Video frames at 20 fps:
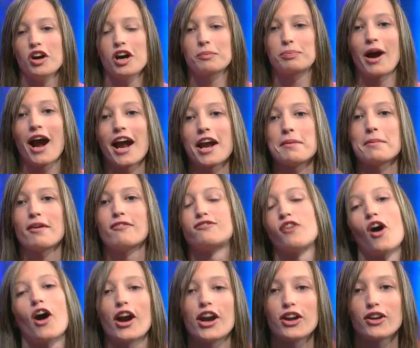You were pregnant
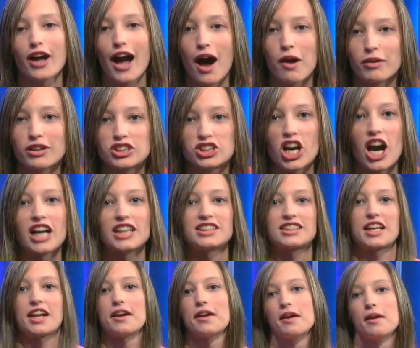before you got with
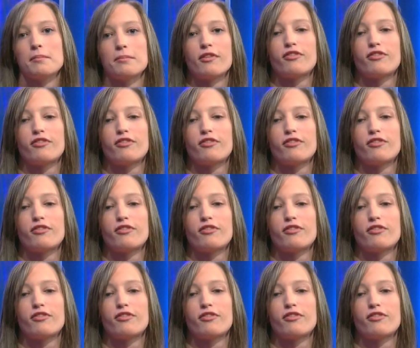Justin.